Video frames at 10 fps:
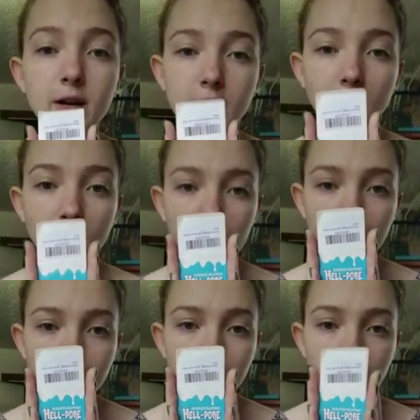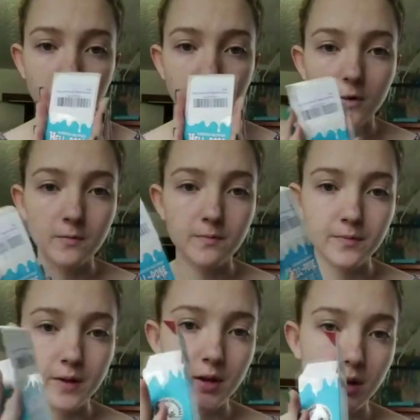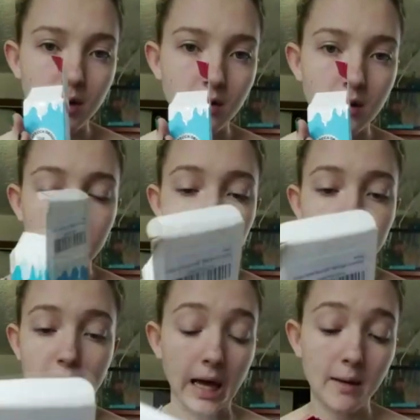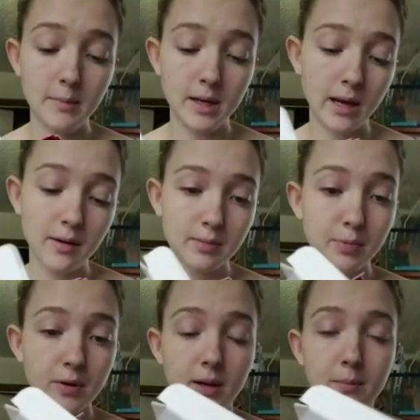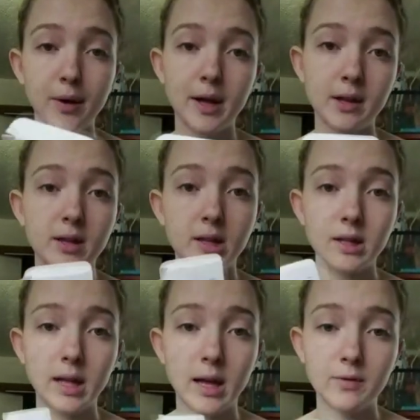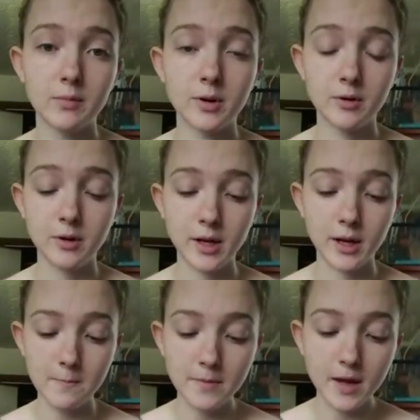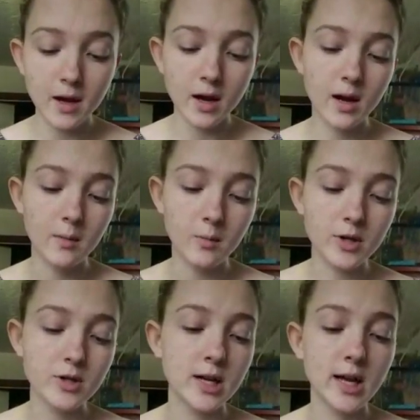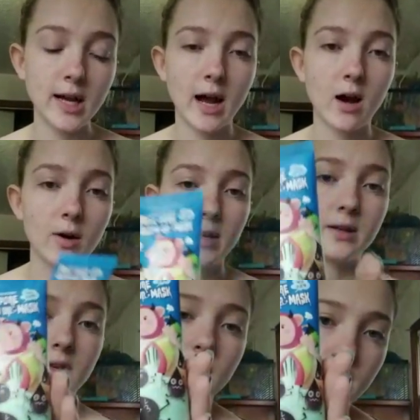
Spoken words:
colorful, you know. I was pretty impressed since it came from Korea. When you take it out, it's in a